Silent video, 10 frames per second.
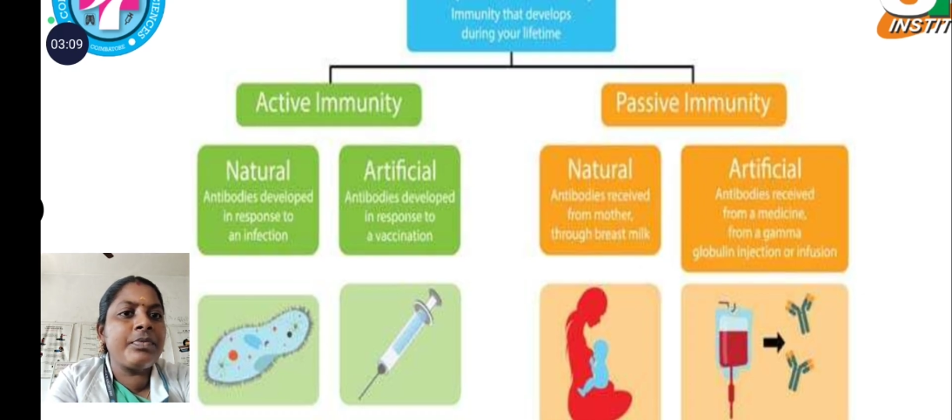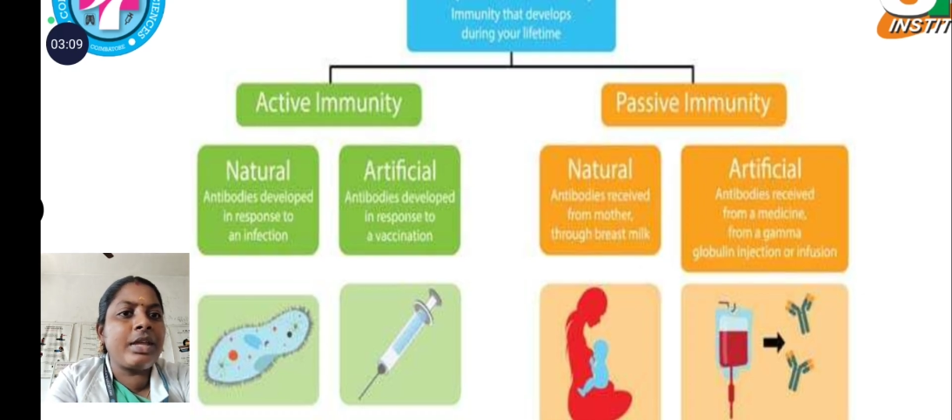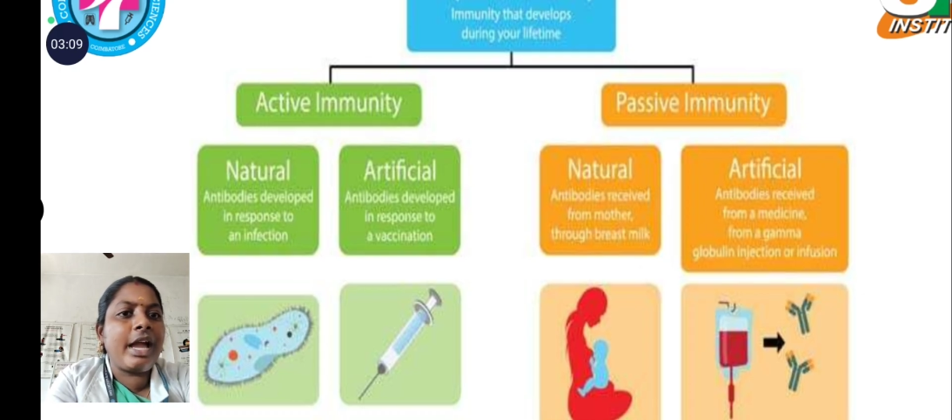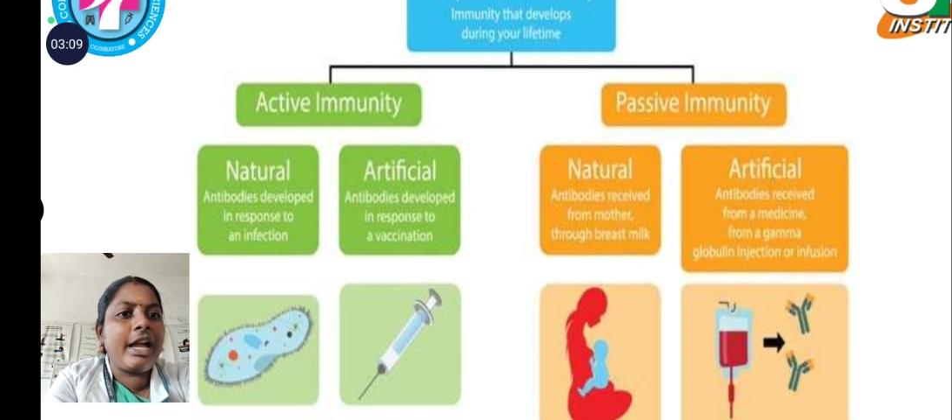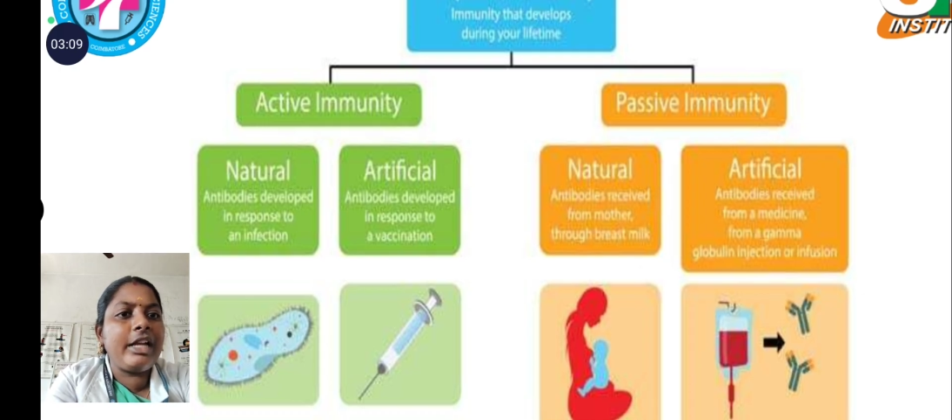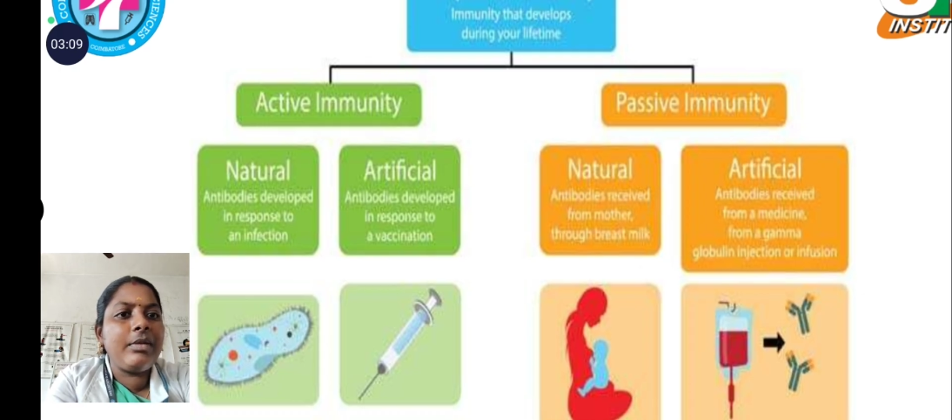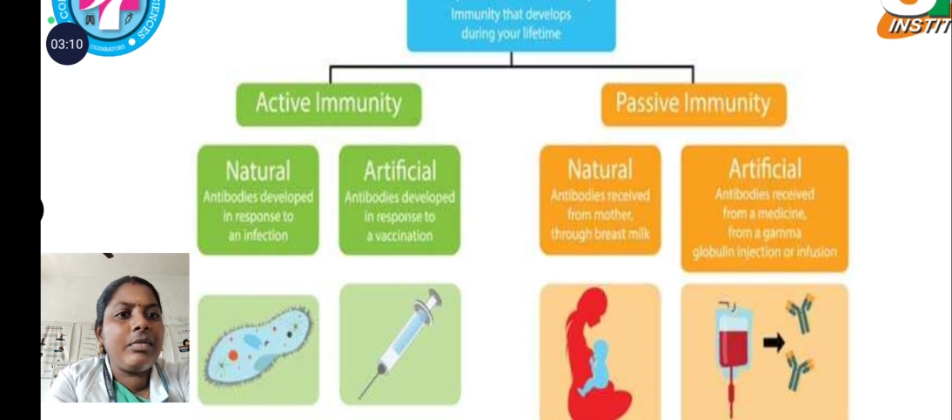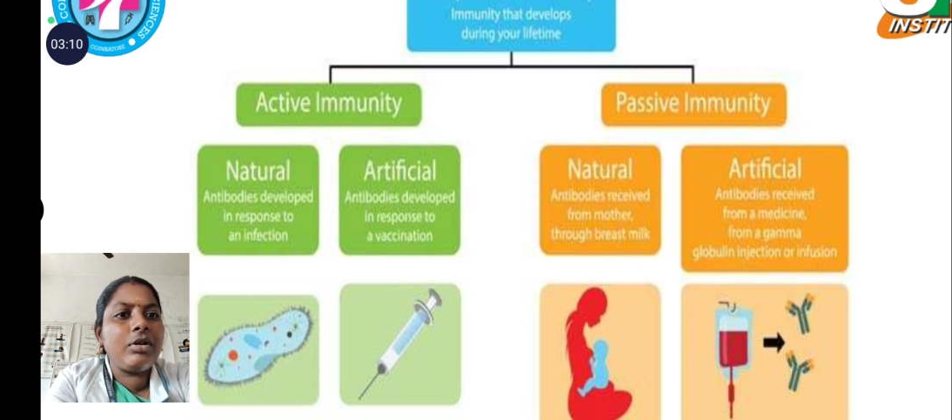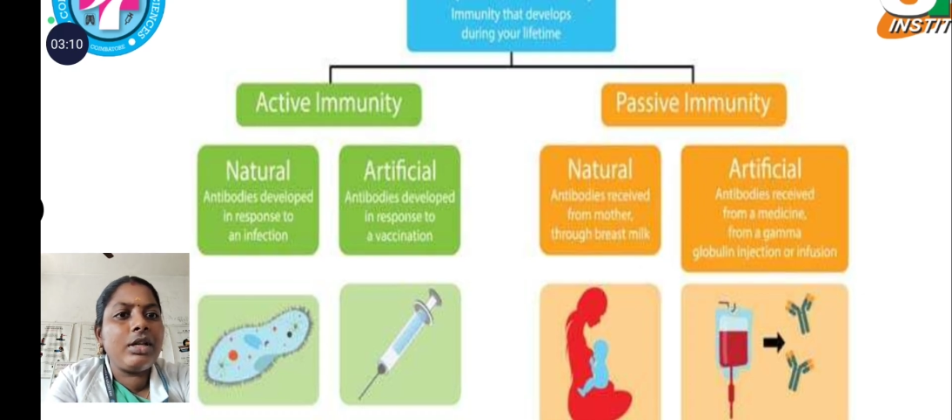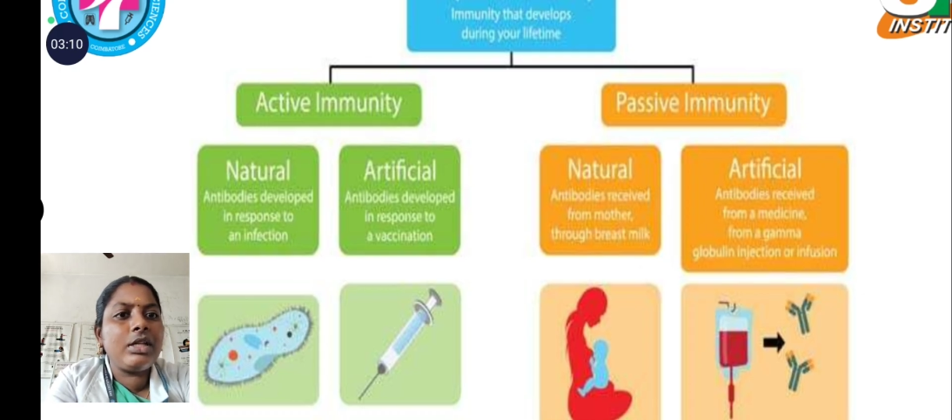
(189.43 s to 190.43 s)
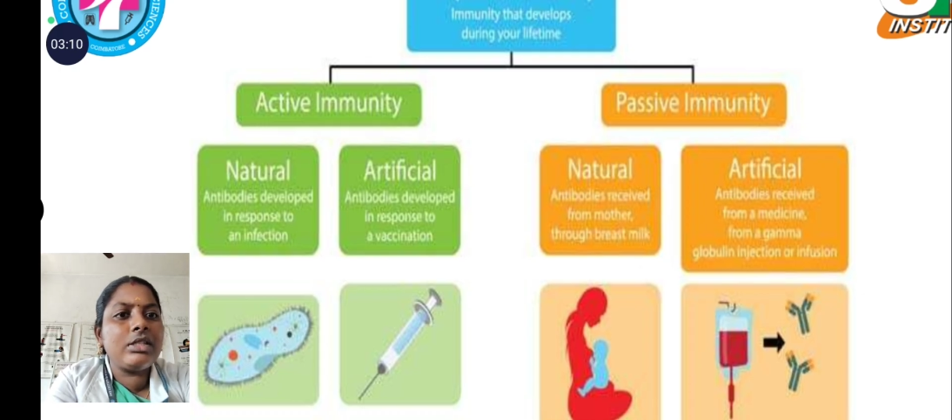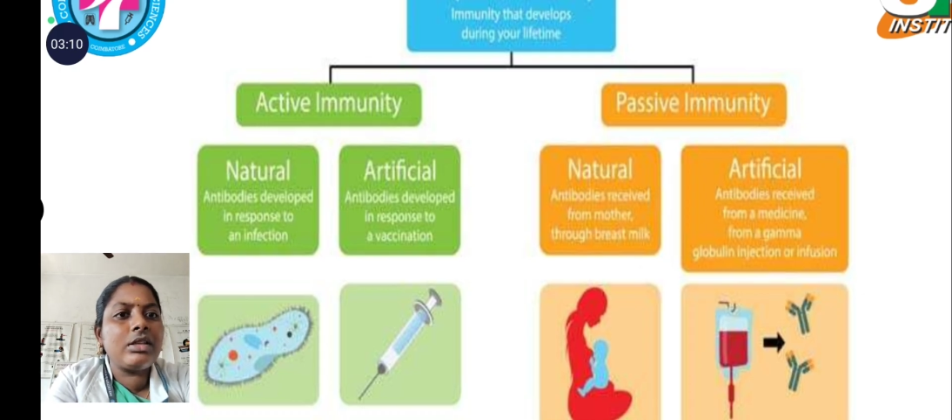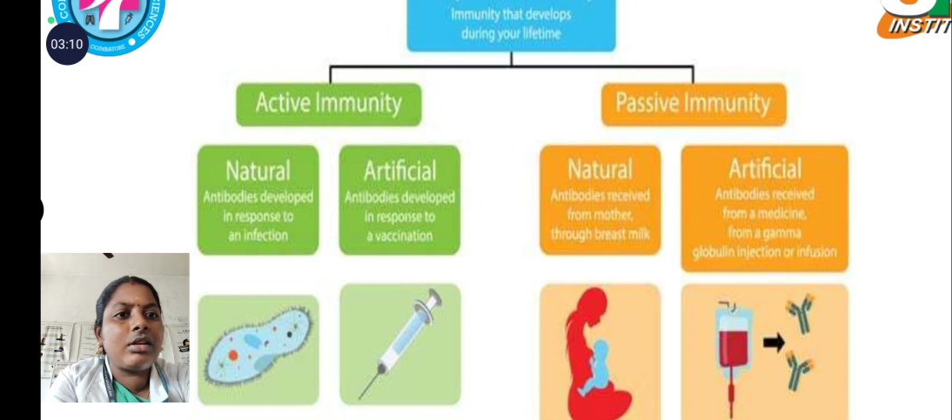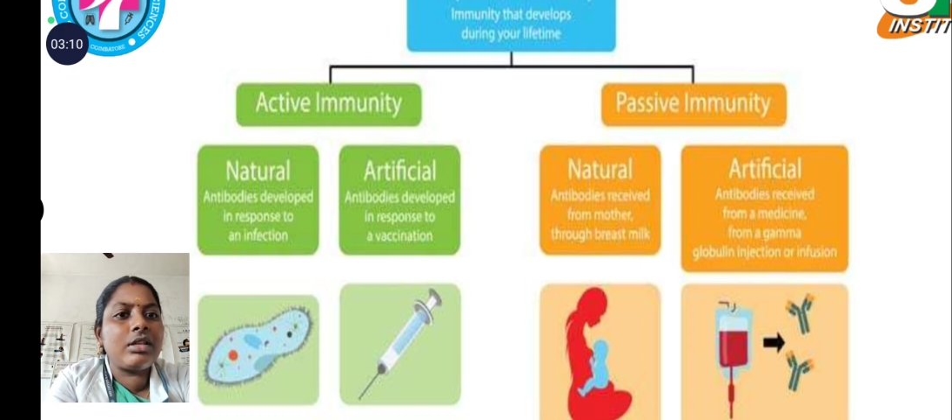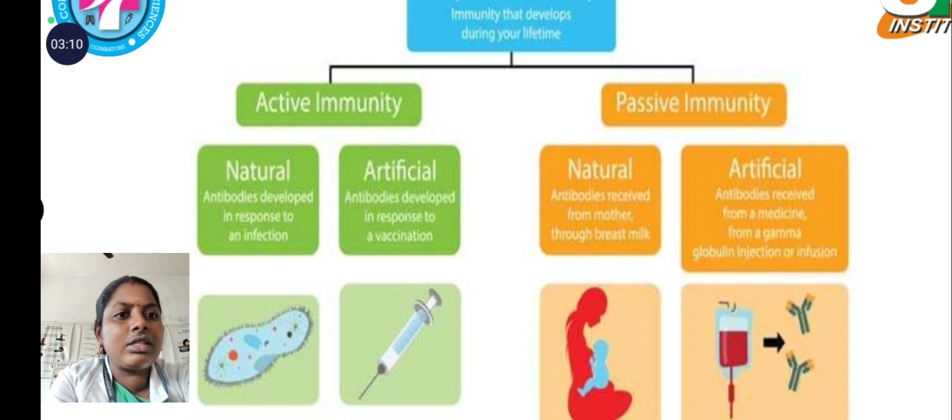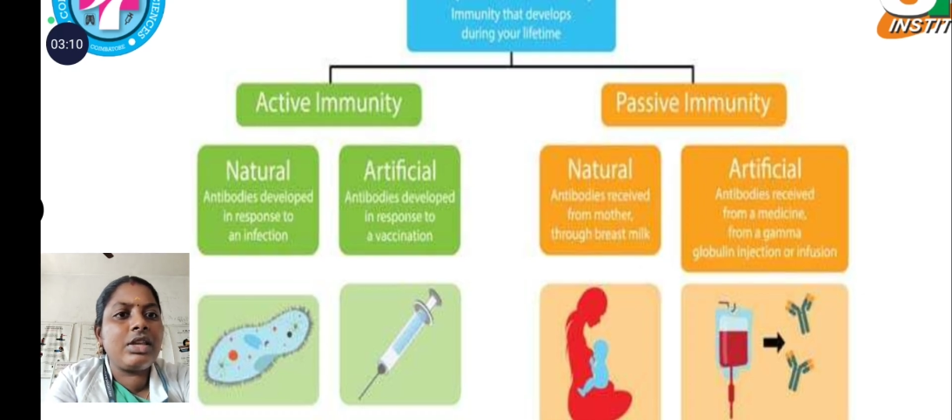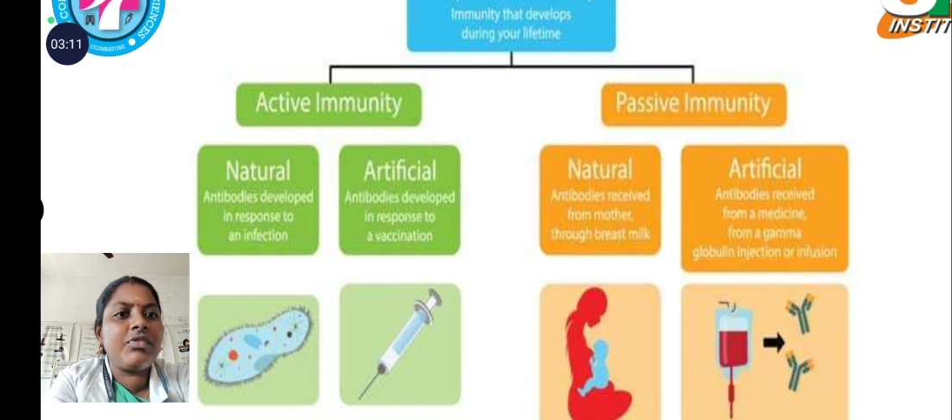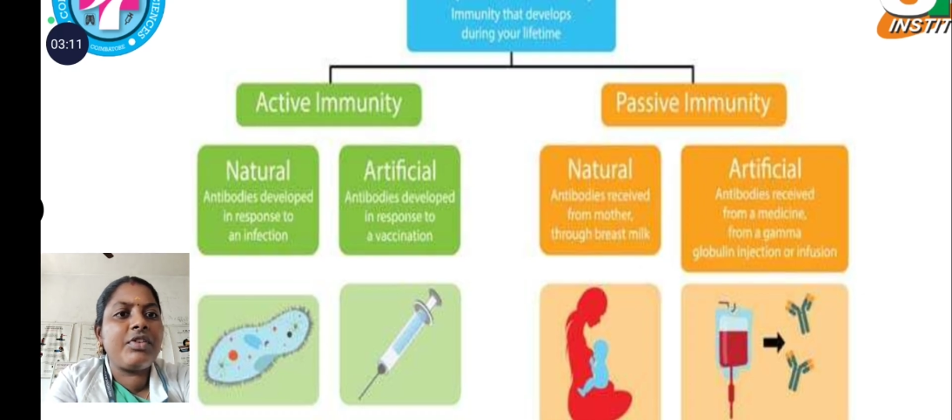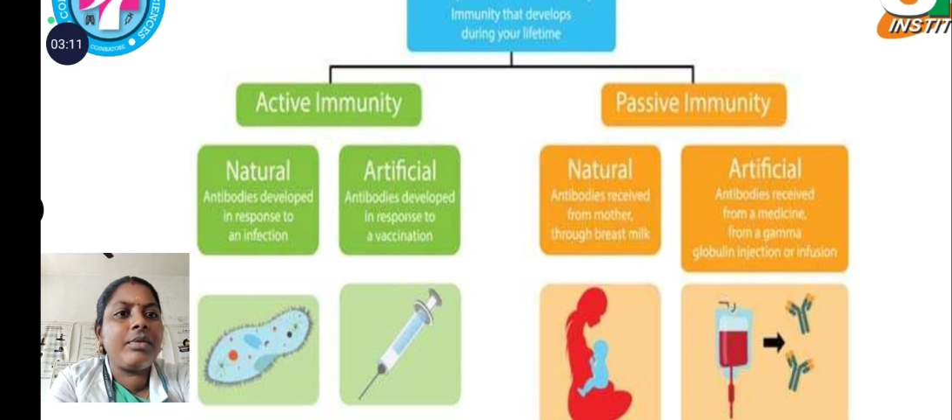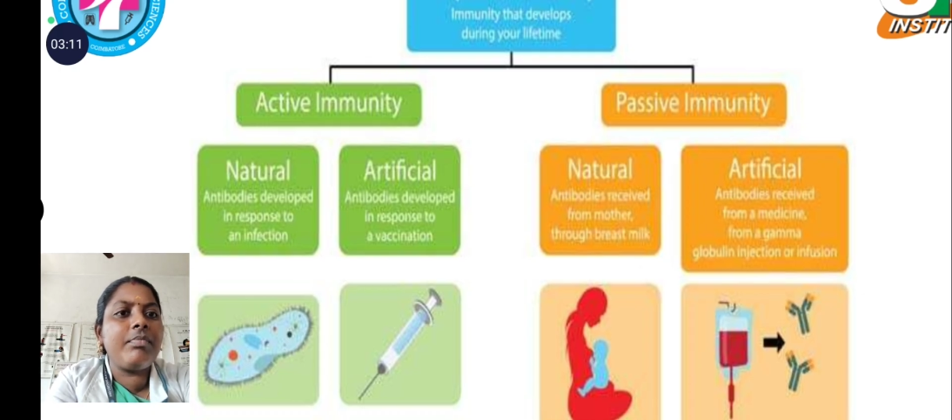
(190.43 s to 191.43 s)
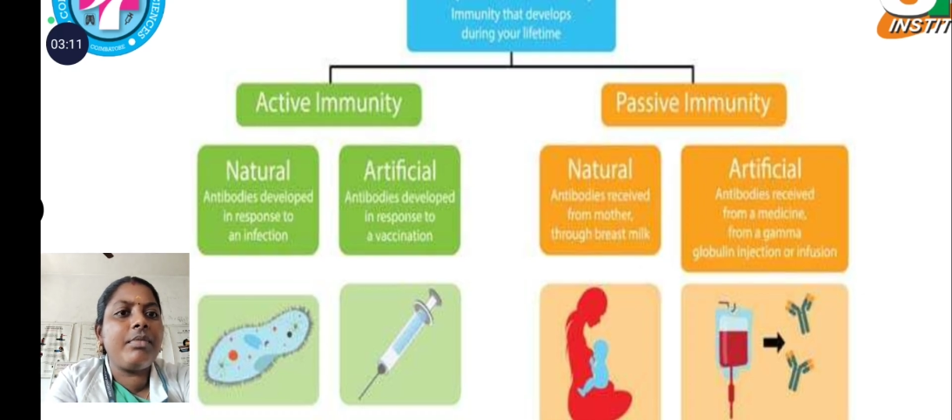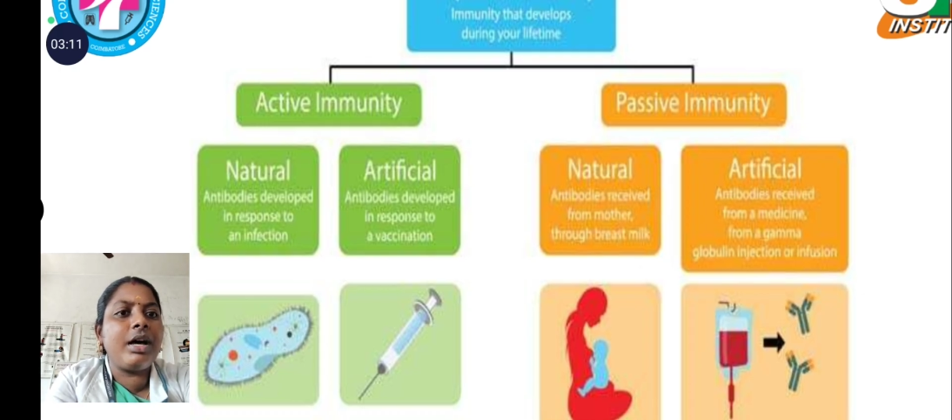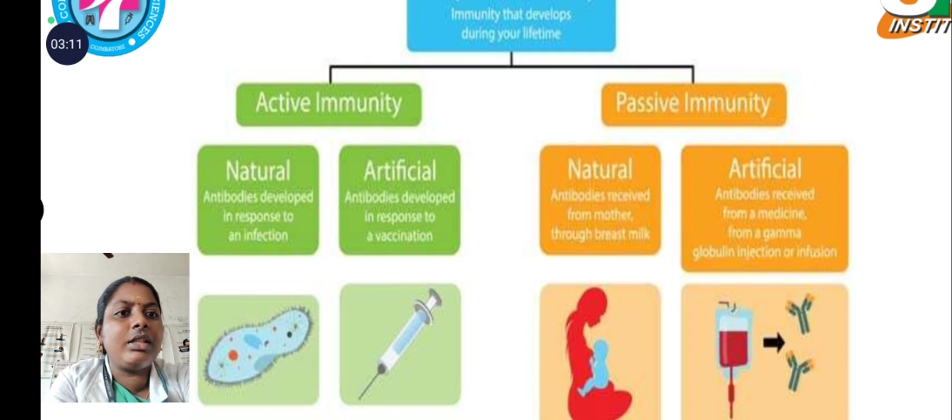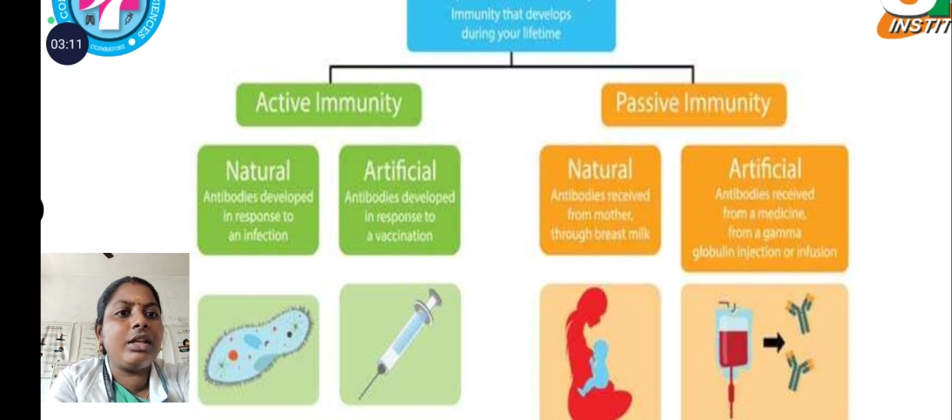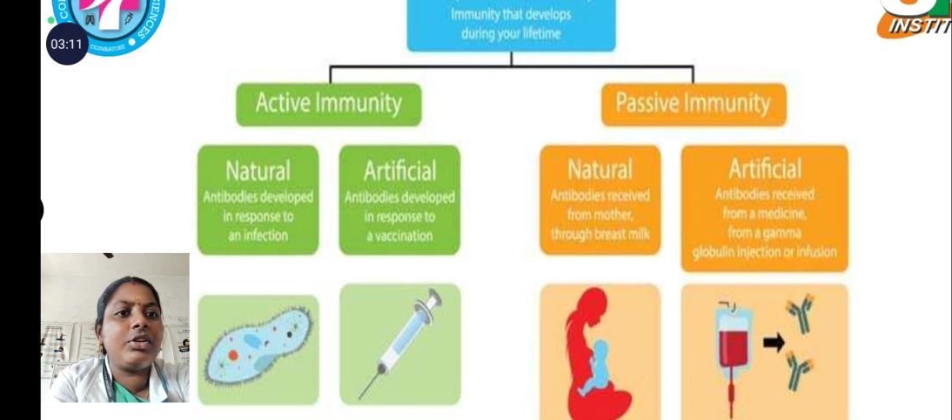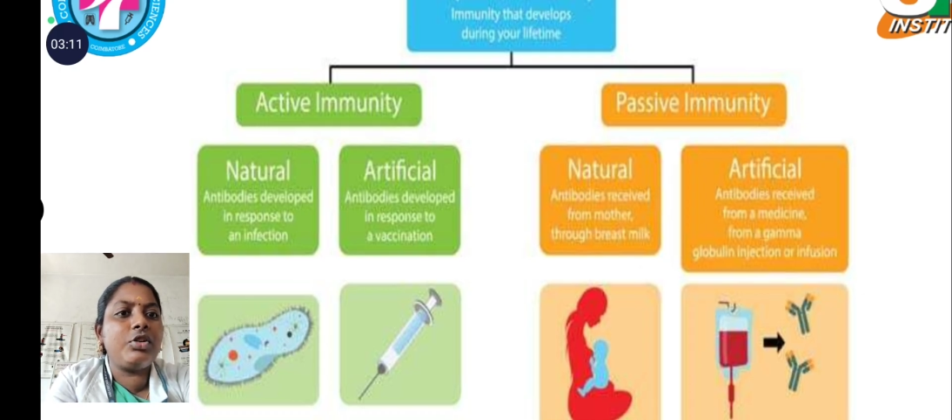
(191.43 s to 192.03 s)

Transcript: antibodies received from mother